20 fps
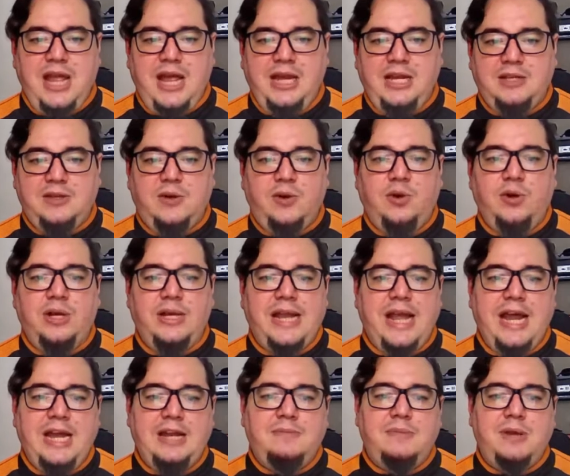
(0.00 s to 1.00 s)
night or
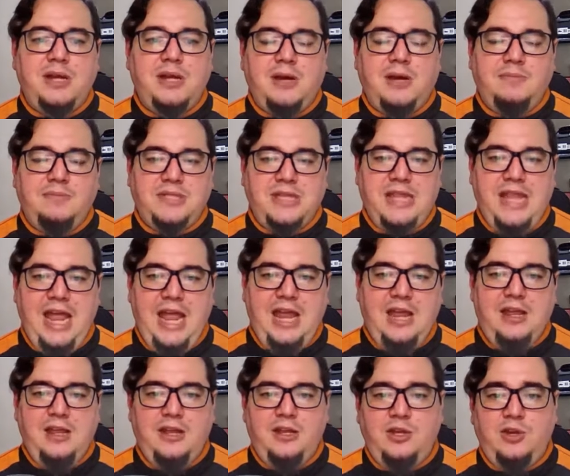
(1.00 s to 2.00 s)
night becomes
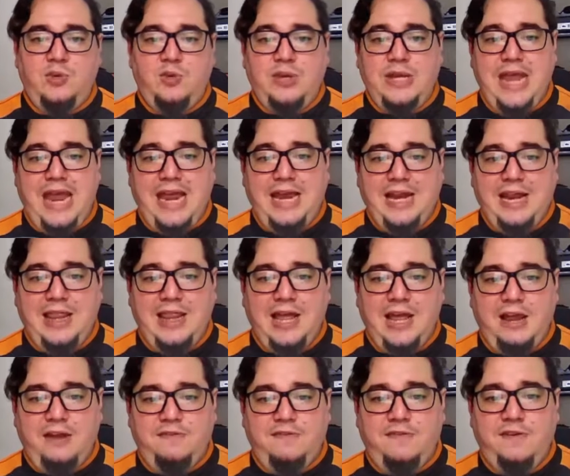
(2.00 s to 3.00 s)
day, you gain a
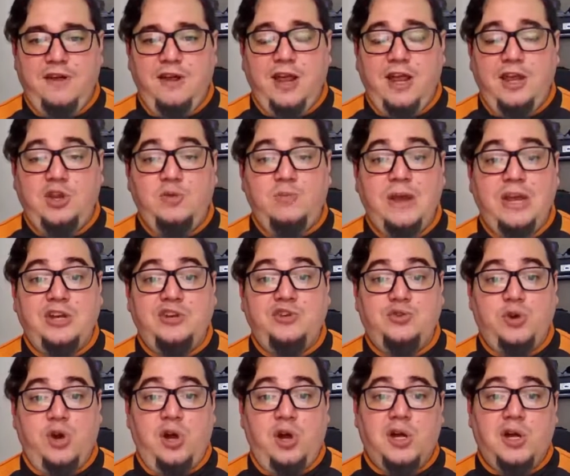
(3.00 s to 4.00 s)
life. You may
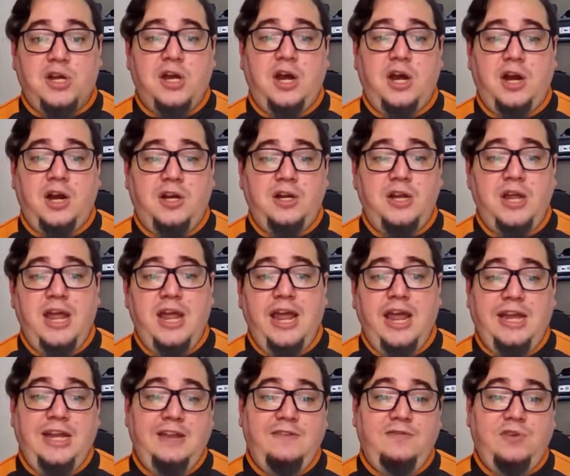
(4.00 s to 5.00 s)
draw a card,
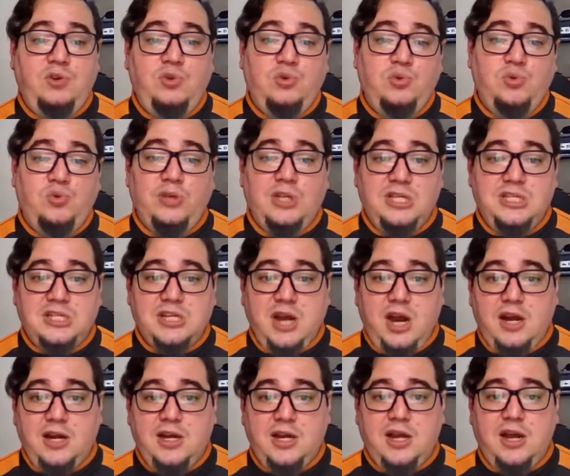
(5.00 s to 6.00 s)
and if you do,
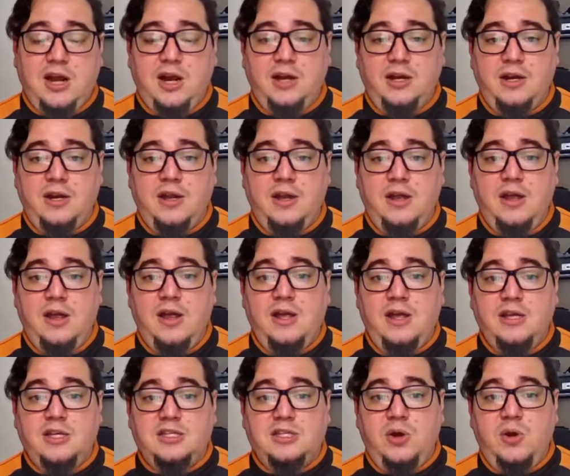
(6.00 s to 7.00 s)
discard a card.
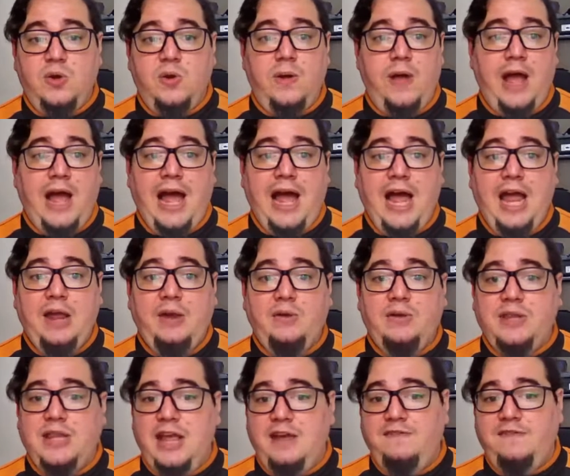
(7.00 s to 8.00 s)
So
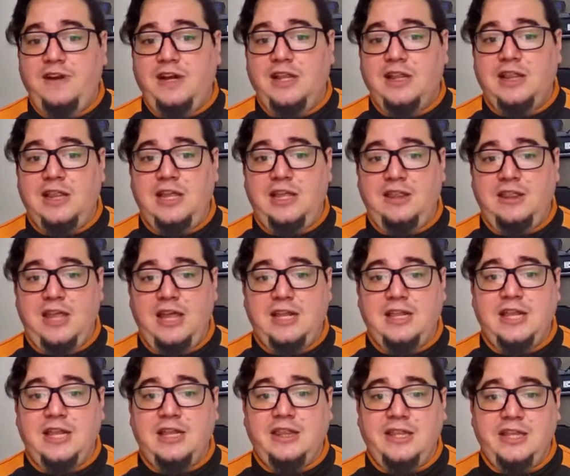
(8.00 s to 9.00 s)
I definitely
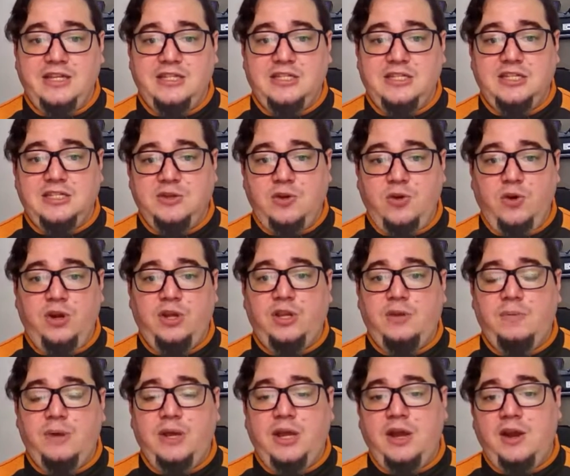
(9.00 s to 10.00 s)
think that this is going
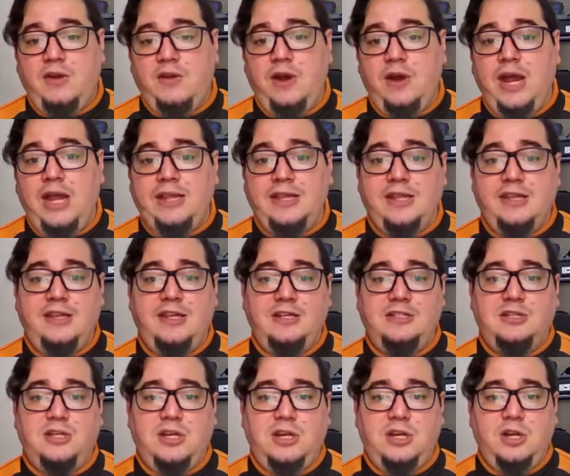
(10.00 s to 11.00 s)
to be a great
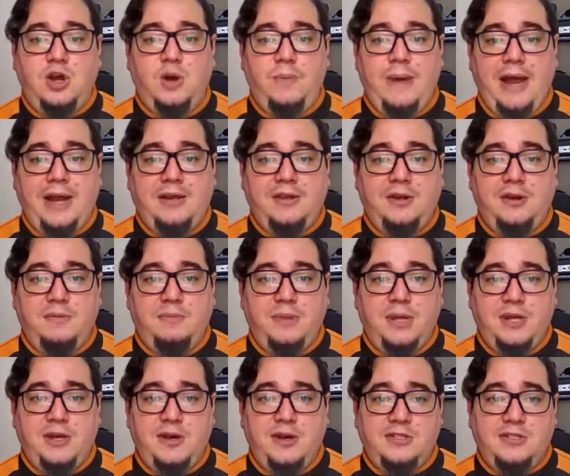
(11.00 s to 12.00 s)
addition in Commander
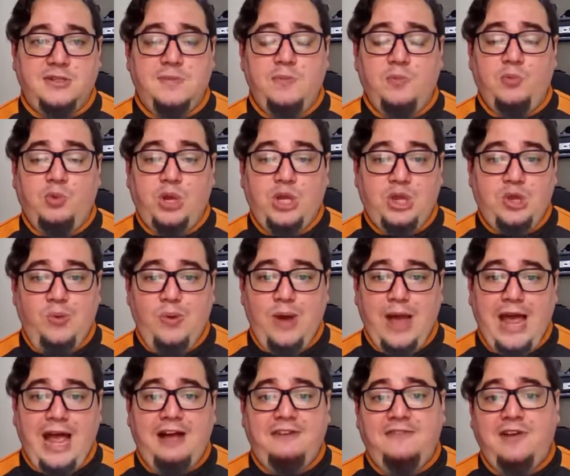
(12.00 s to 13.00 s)
because we do
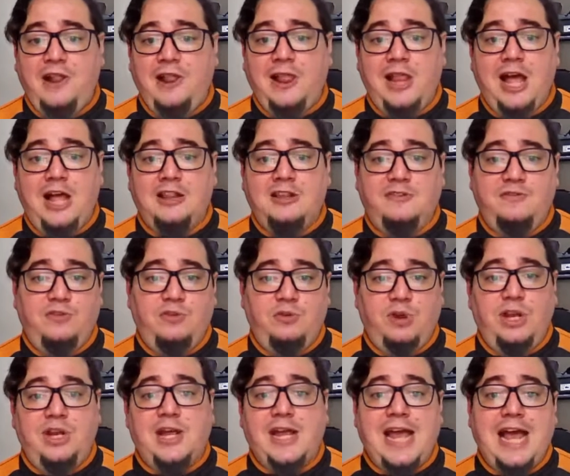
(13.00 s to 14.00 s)
have a lot of
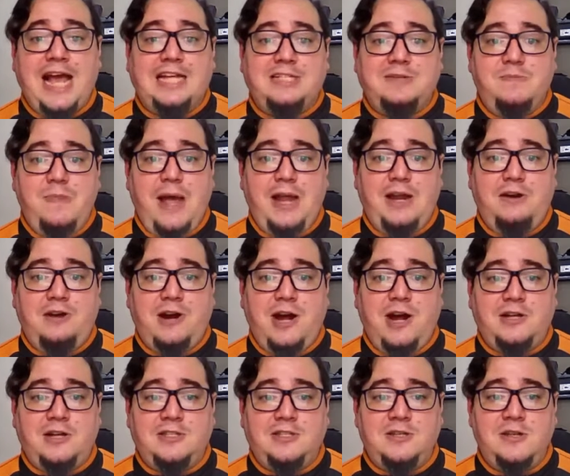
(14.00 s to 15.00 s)
3 to cast mana
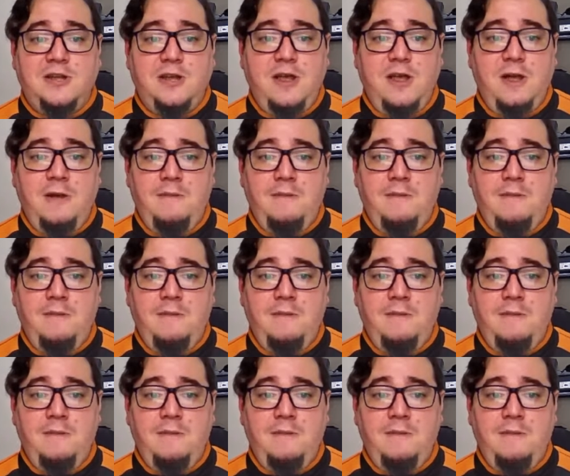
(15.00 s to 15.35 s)
rocks